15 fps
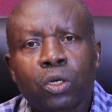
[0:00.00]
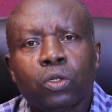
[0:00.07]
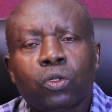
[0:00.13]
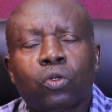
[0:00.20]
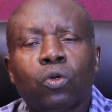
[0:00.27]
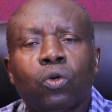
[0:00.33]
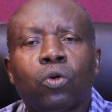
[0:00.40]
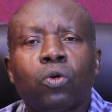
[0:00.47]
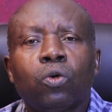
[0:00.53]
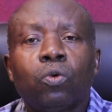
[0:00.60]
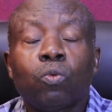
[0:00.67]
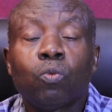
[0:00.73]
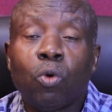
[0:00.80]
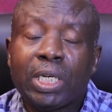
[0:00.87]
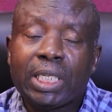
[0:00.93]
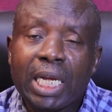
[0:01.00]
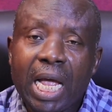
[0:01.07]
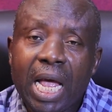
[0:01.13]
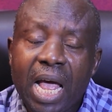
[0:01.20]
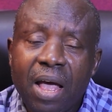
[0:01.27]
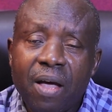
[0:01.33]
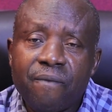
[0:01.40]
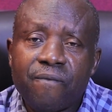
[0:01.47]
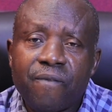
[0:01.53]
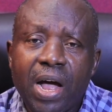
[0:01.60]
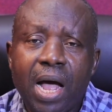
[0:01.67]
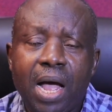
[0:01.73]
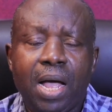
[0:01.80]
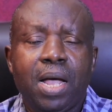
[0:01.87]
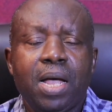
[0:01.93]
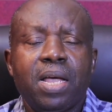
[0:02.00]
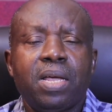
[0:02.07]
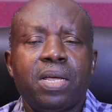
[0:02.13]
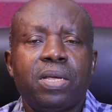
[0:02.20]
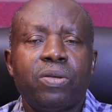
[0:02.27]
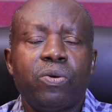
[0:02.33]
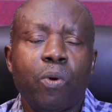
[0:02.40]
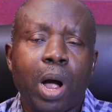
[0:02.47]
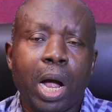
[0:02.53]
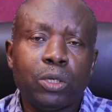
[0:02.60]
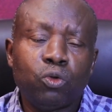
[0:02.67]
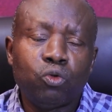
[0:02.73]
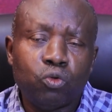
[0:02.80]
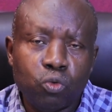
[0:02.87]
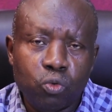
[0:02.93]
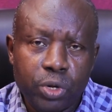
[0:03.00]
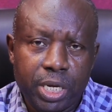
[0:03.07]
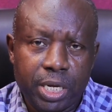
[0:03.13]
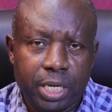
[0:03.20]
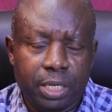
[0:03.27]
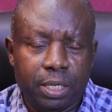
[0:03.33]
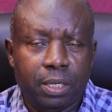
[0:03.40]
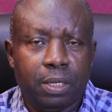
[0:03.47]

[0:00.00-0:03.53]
So whatever you are doing,